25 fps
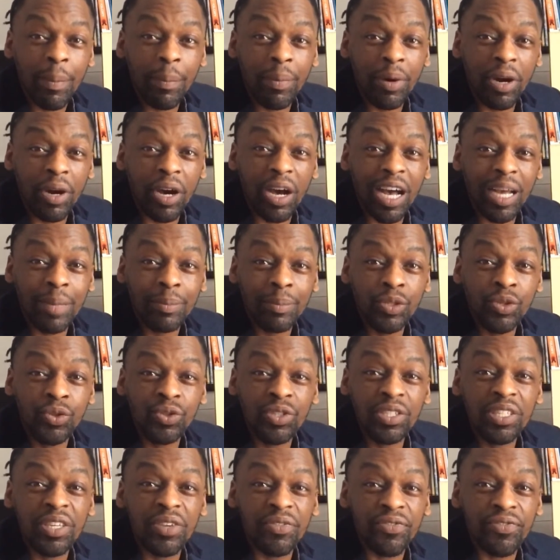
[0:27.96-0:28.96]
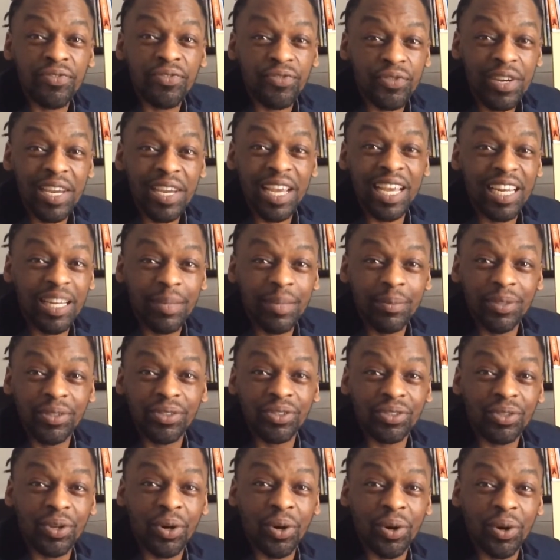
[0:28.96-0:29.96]
but I'm using the three
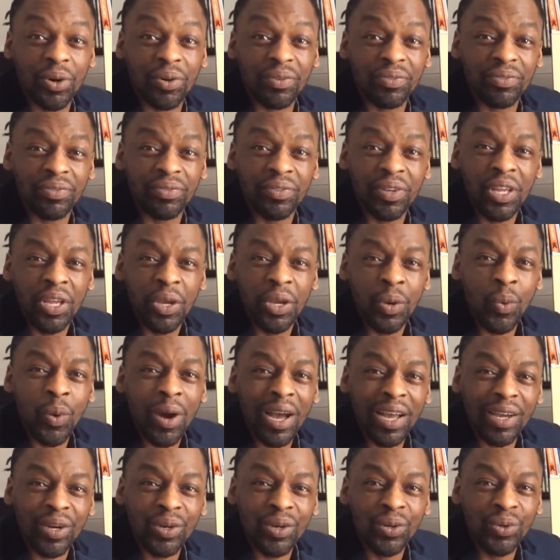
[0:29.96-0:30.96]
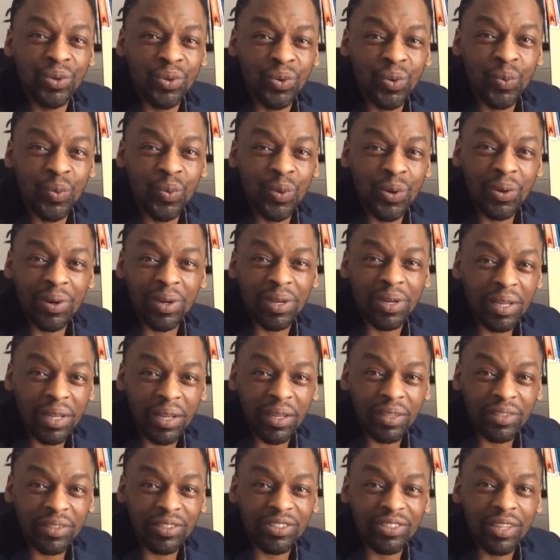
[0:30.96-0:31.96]
elements of what I call
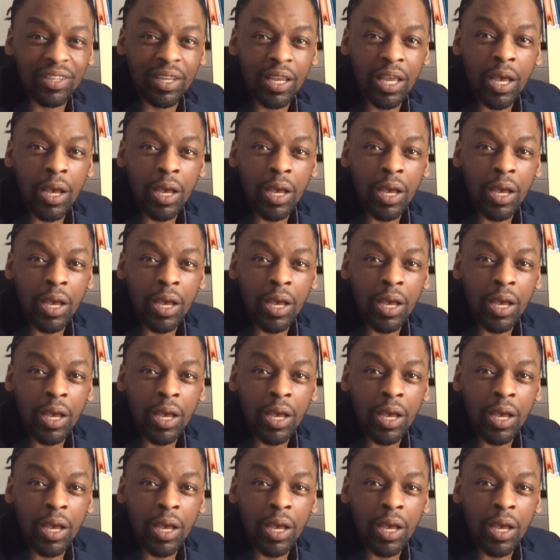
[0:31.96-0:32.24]
world-class